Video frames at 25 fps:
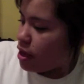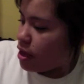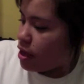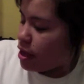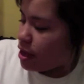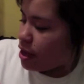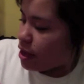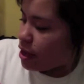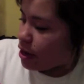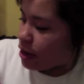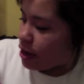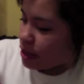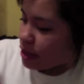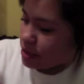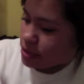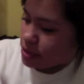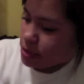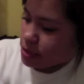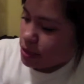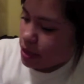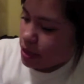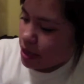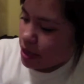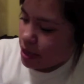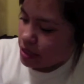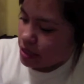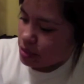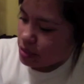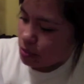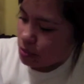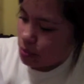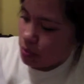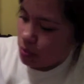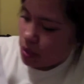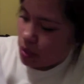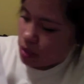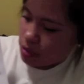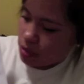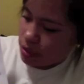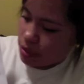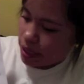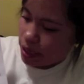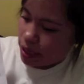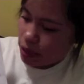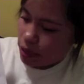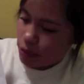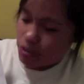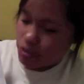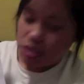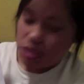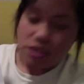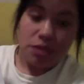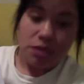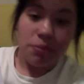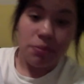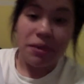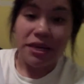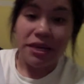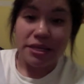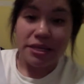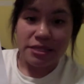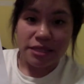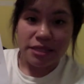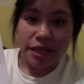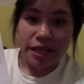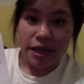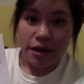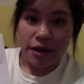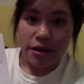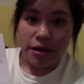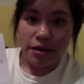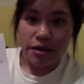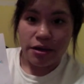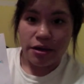All right, so the next middle layer, which is the biggest layer,